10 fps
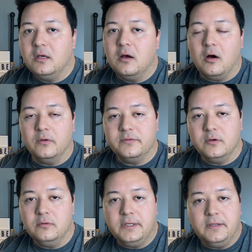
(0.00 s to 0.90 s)

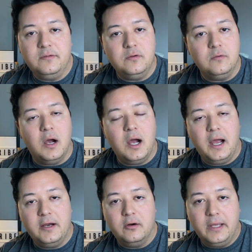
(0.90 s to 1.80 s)
Also into
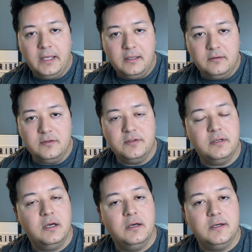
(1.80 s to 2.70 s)
higher end
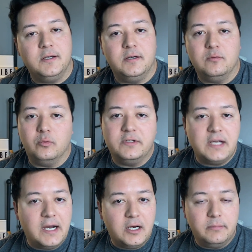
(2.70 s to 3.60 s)

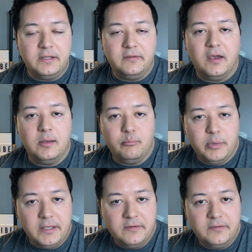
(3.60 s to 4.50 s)
retirement type
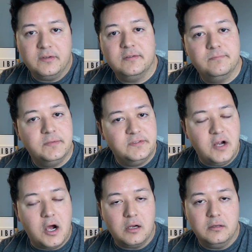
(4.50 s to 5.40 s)
based
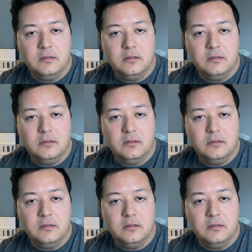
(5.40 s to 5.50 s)
stock.